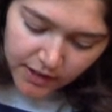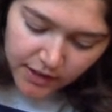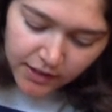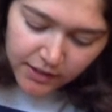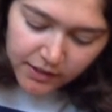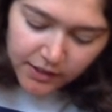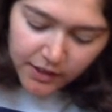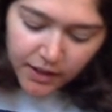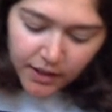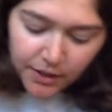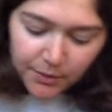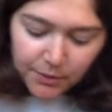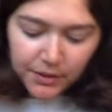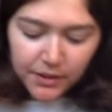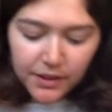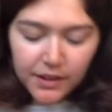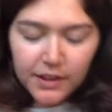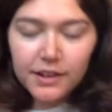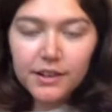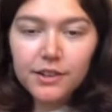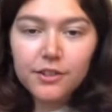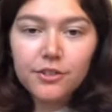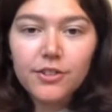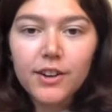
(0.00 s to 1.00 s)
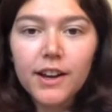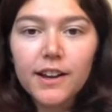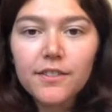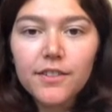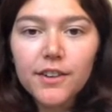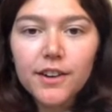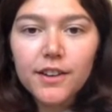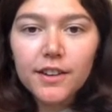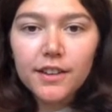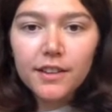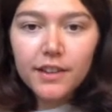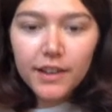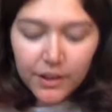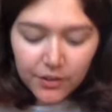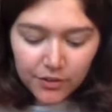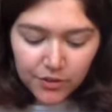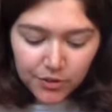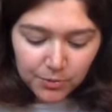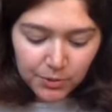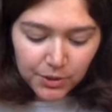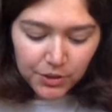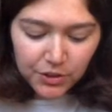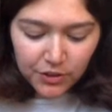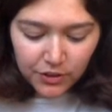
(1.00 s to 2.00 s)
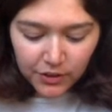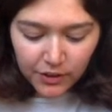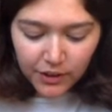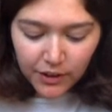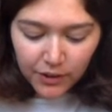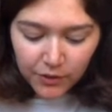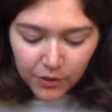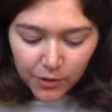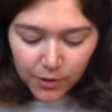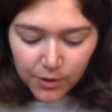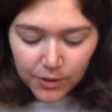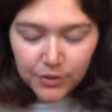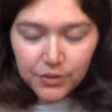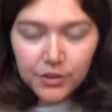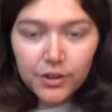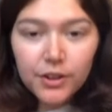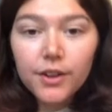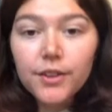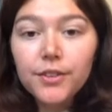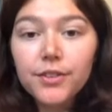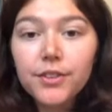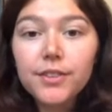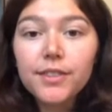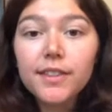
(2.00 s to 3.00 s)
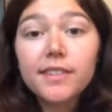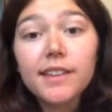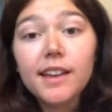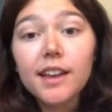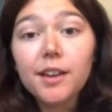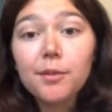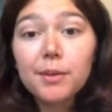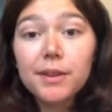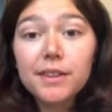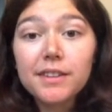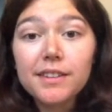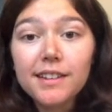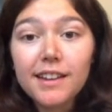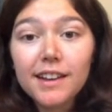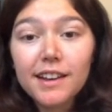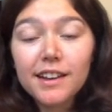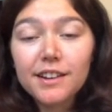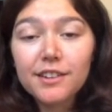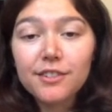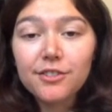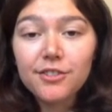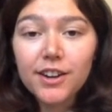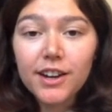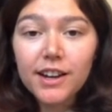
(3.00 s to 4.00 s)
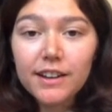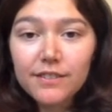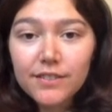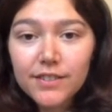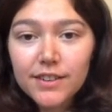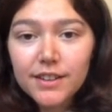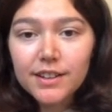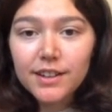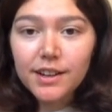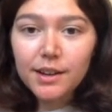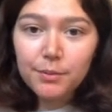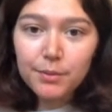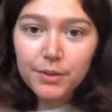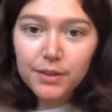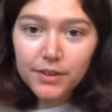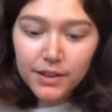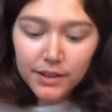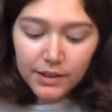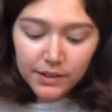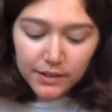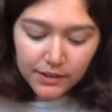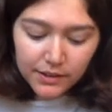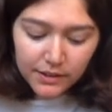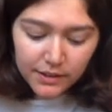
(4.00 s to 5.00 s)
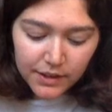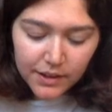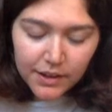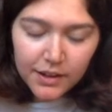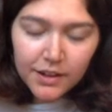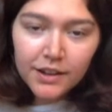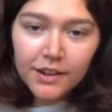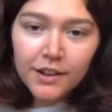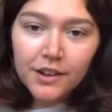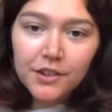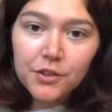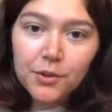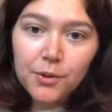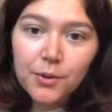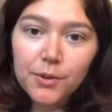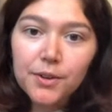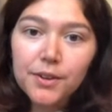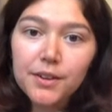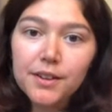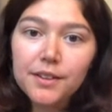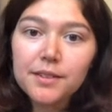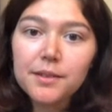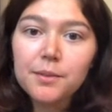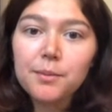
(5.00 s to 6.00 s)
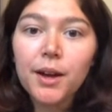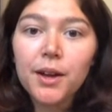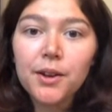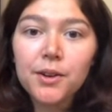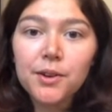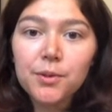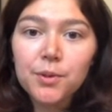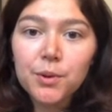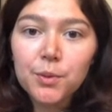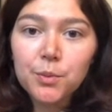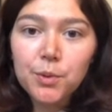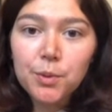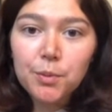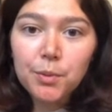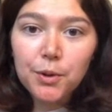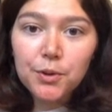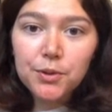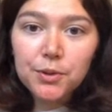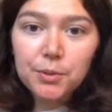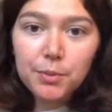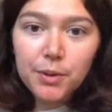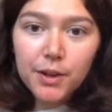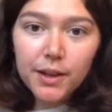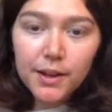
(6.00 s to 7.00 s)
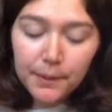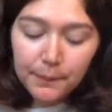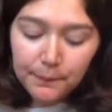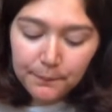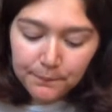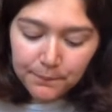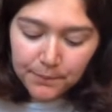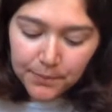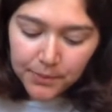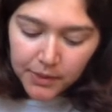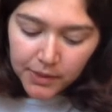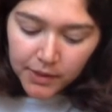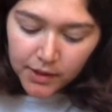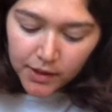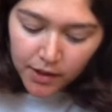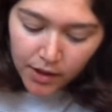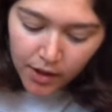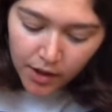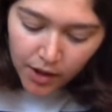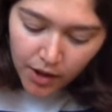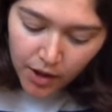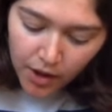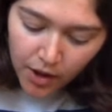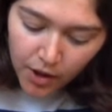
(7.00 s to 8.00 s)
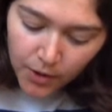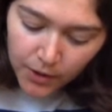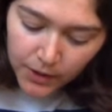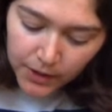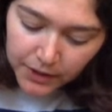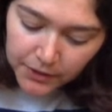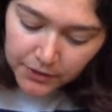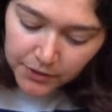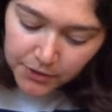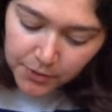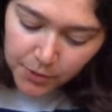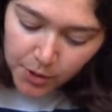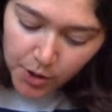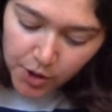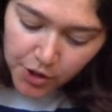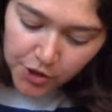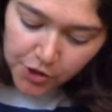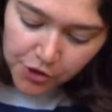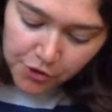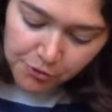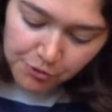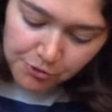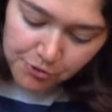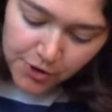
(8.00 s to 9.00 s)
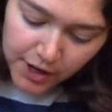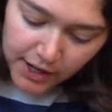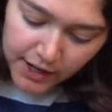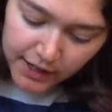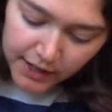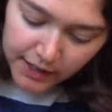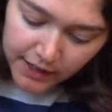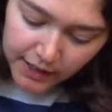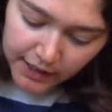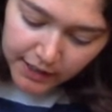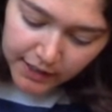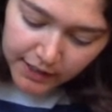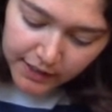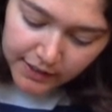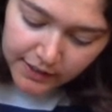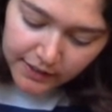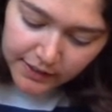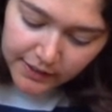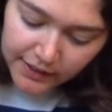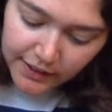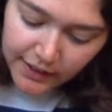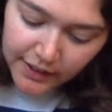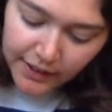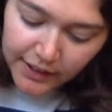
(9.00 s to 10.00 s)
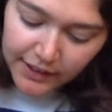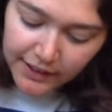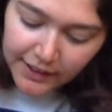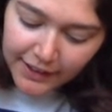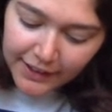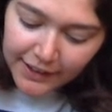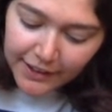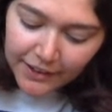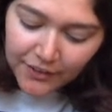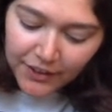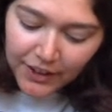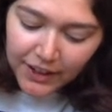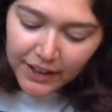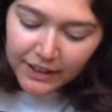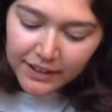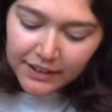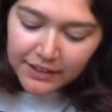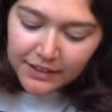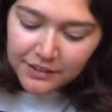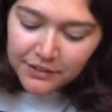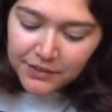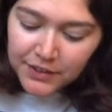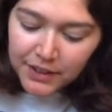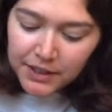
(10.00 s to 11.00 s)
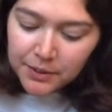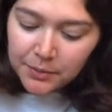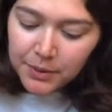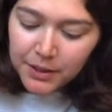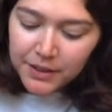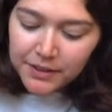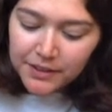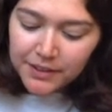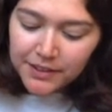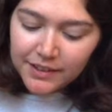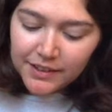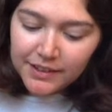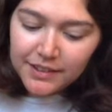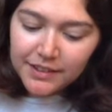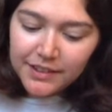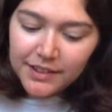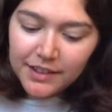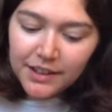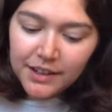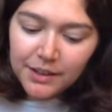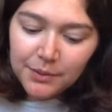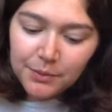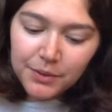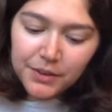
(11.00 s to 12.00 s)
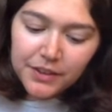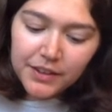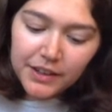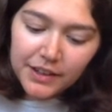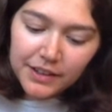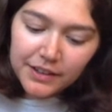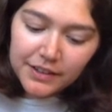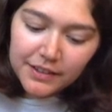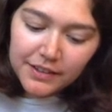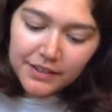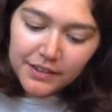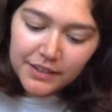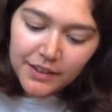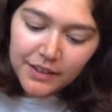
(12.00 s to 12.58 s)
times negative 5 on the left, which is, of course, also the same as negative 5 times 6, because order doesn't matter when we're multiplying. Okay, so on the right-hand side, I have x divided by 6 times 6.